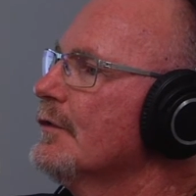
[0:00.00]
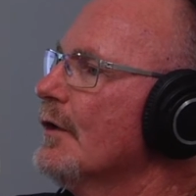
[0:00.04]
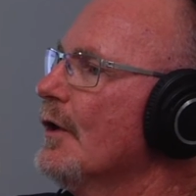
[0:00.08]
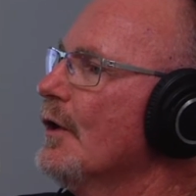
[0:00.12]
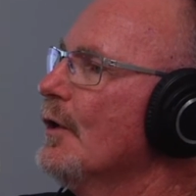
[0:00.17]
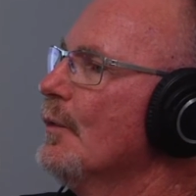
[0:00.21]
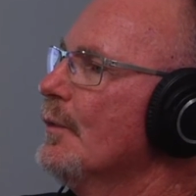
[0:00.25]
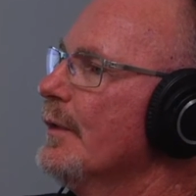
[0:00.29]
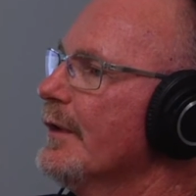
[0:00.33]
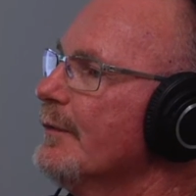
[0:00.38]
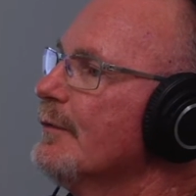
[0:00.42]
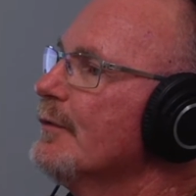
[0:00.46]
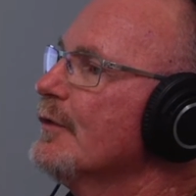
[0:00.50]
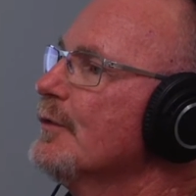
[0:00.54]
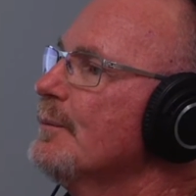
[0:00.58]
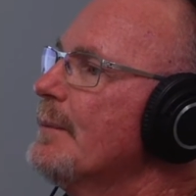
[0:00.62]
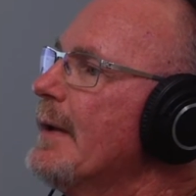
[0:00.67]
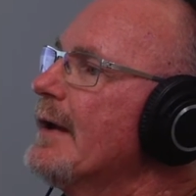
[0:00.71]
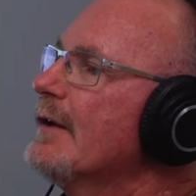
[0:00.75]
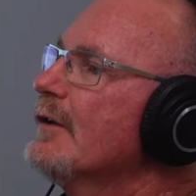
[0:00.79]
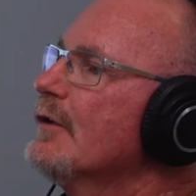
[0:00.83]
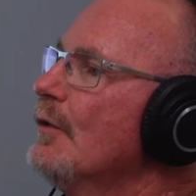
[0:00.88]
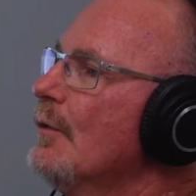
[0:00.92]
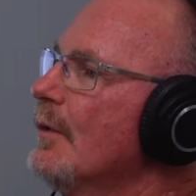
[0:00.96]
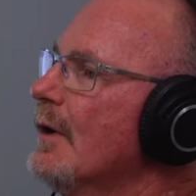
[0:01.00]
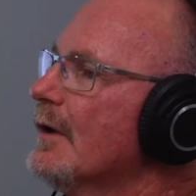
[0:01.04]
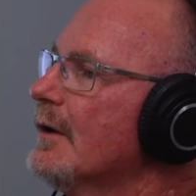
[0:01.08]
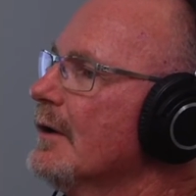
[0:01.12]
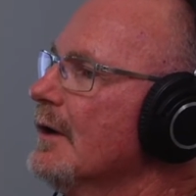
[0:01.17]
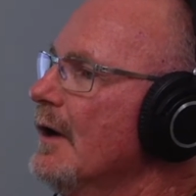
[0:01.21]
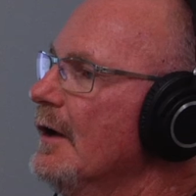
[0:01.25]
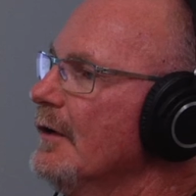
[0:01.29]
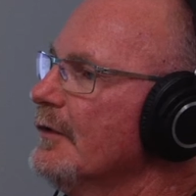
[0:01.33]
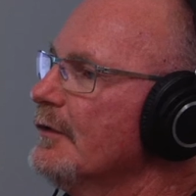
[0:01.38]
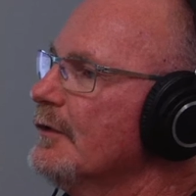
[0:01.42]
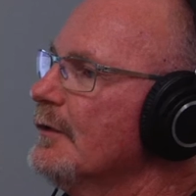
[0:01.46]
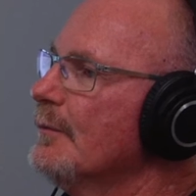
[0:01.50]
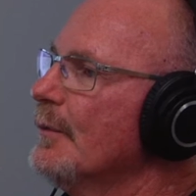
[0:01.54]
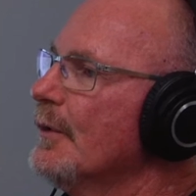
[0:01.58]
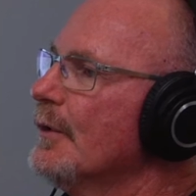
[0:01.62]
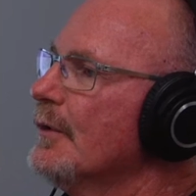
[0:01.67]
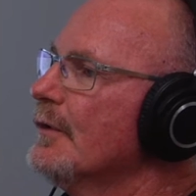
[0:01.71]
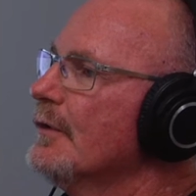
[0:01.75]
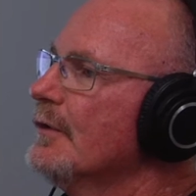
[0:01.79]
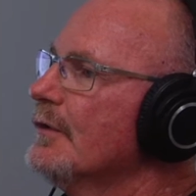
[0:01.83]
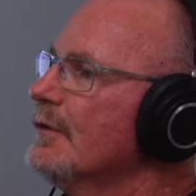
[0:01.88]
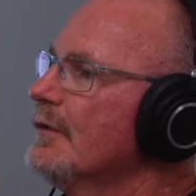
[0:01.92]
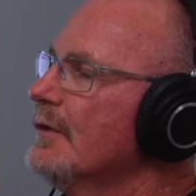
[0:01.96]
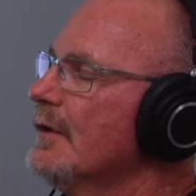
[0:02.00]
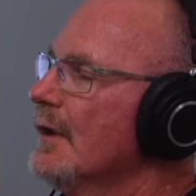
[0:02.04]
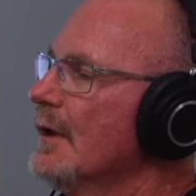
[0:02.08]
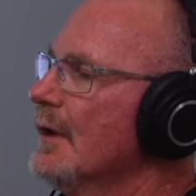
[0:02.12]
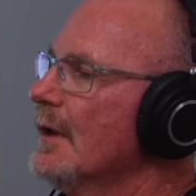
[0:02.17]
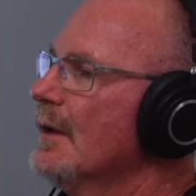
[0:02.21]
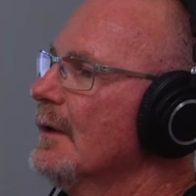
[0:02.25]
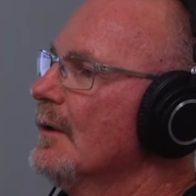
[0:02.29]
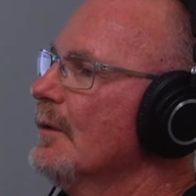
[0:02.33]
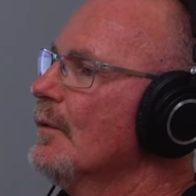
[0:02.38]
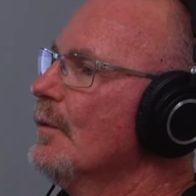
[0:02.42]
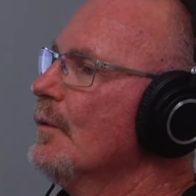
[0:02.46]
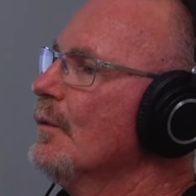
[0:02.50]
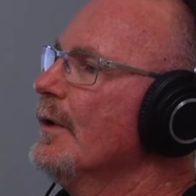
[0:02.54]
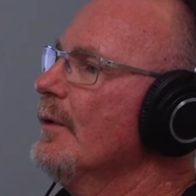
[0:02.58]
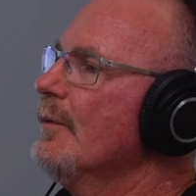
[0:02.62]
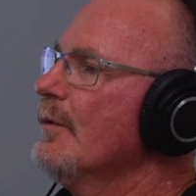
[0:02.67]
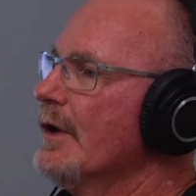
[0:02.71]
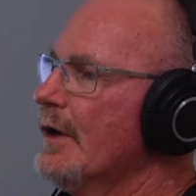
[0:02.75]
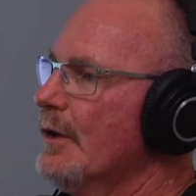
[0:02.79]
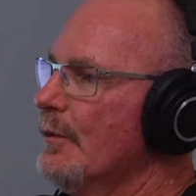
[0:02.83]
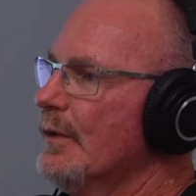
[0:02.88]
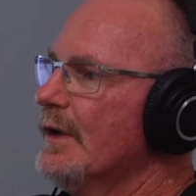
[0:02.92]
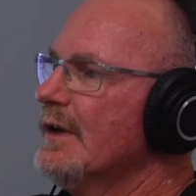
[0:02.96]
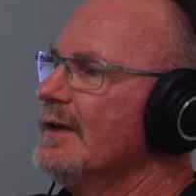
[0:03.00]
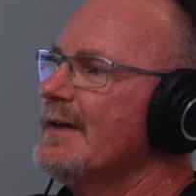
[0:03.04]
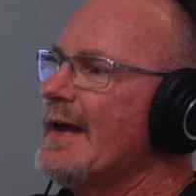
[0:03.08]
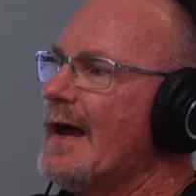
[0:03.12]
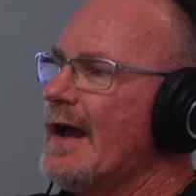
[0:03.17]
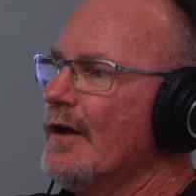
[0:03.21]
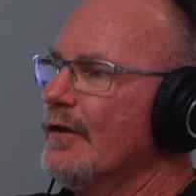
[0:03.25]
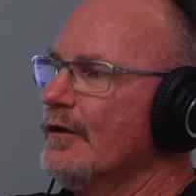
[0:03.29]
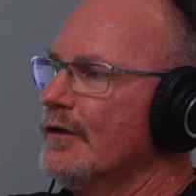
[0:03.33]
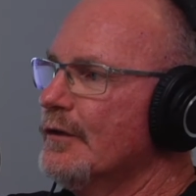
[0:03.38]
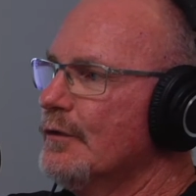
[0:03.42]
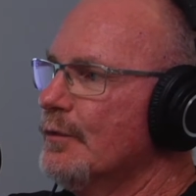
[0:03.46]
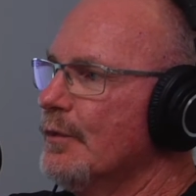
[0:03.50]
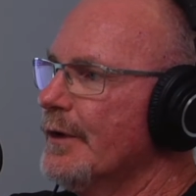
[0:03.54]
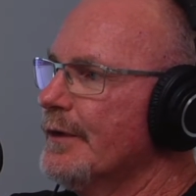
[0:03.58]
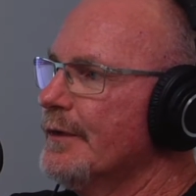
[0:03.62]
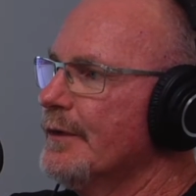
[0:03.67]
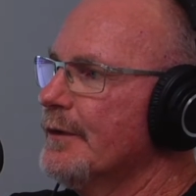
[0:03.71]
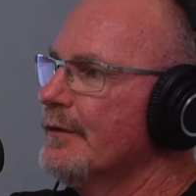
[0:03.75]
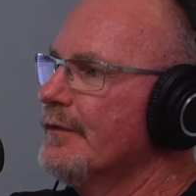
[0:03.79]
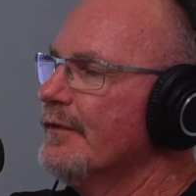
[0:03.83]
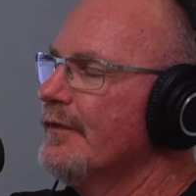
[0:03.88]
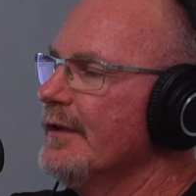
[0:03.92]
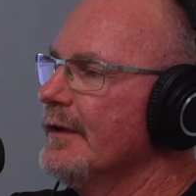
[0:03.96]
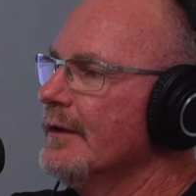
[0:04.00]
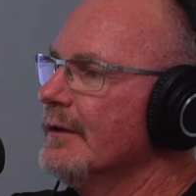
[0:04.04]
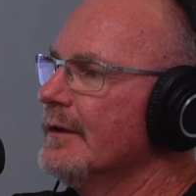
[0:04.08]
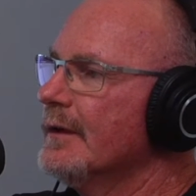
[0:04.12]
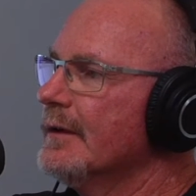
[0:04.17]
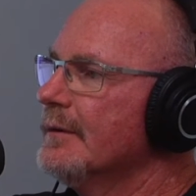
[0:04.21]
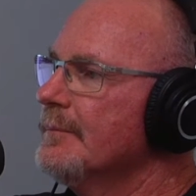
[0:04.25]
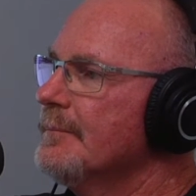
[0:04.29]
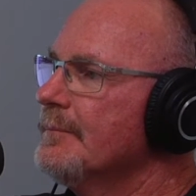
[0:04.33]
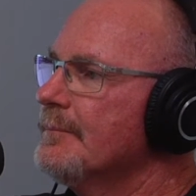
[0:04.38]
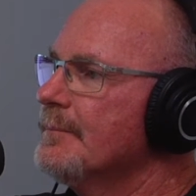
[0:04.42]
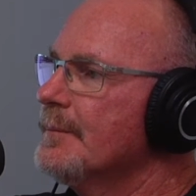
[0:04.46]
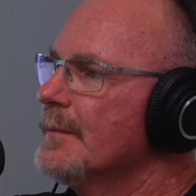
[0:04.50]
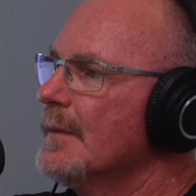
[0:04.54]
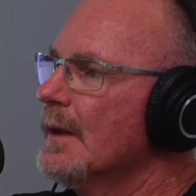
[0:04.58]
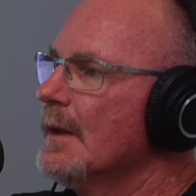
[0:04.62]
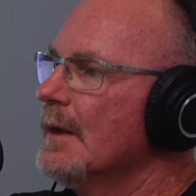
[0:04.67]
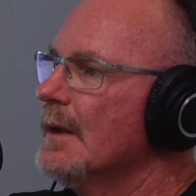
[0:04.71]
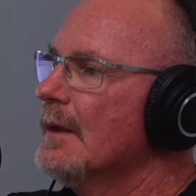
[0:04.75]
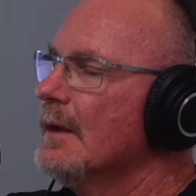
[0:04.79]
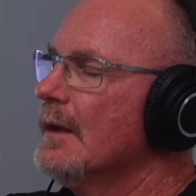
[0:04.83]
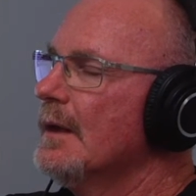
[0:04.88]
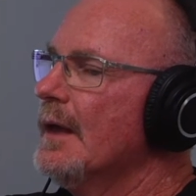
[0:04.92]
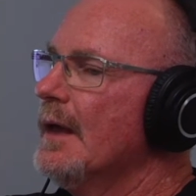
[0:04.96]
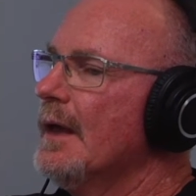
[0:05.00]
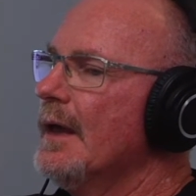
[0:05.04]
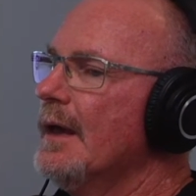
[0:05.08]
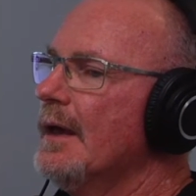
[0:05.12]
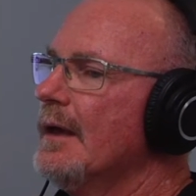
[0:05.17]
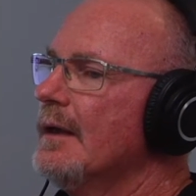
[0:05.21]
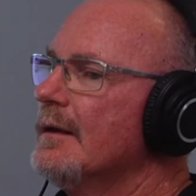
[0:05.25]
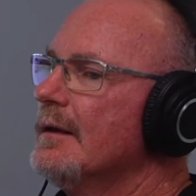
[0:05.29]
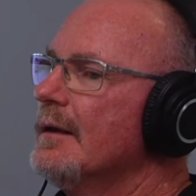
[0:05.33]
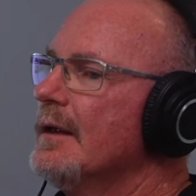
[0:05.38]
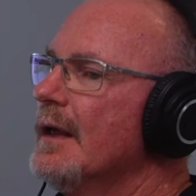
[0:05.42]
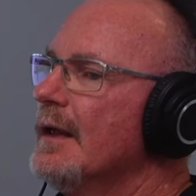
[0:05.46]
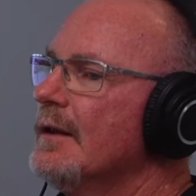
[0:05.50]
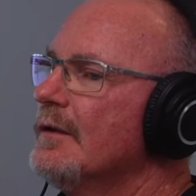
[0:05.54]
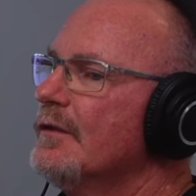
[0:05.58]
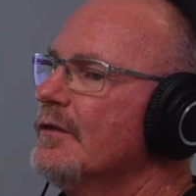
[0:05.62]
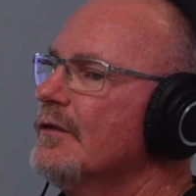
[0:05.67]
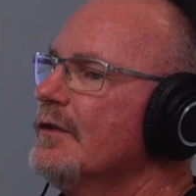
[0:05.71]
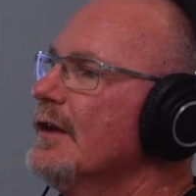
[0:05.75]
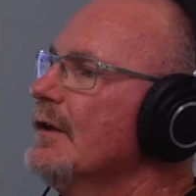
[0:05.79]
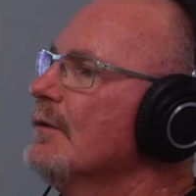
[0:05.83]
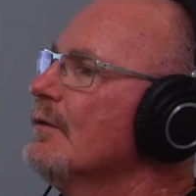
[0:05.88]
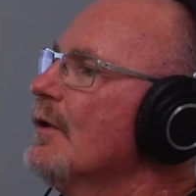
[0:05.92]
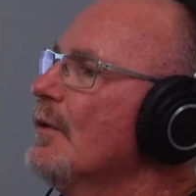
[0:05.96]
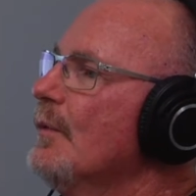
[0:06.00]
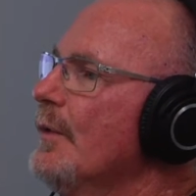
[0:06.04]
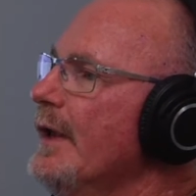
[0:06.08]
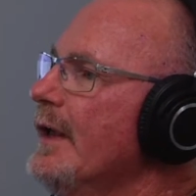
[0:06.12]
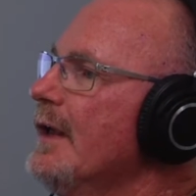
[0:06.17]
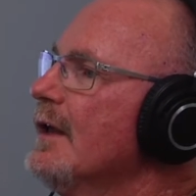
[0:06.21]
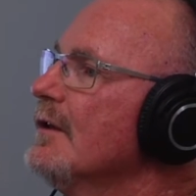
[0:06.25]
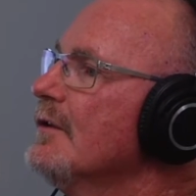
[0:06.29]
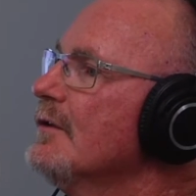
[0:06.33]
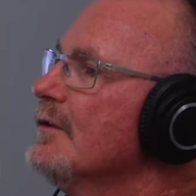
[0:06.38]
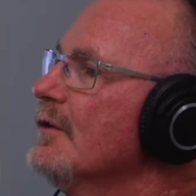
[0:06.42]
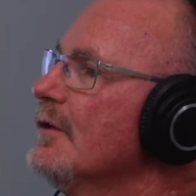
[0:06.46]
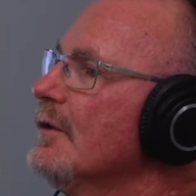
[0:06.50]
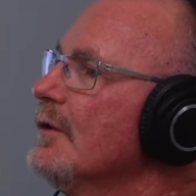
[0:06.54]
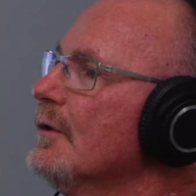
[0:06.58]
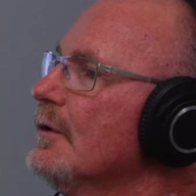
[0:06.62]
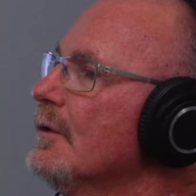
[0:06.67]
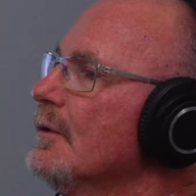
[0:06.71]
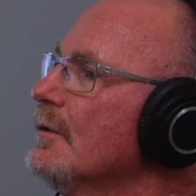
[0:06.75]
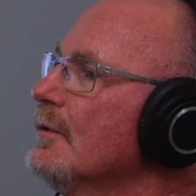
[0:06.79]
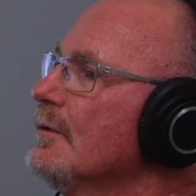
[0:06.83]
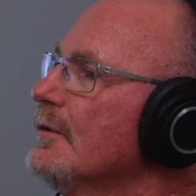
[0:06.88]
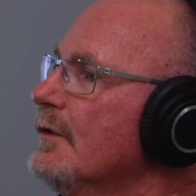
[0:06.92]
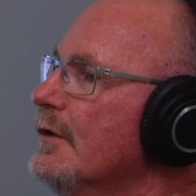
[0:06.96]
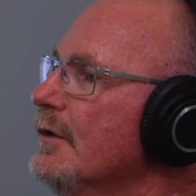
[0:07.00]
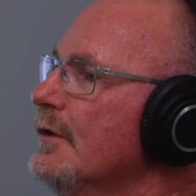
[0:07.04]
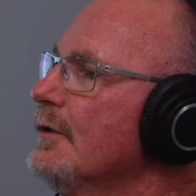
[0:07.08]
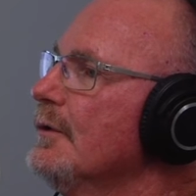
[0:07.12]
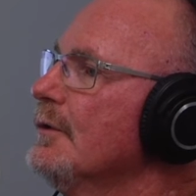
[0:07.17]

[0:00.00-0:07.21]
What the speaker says: So with respect to our customers, we want to acknowledge what they're feeling and see what we can do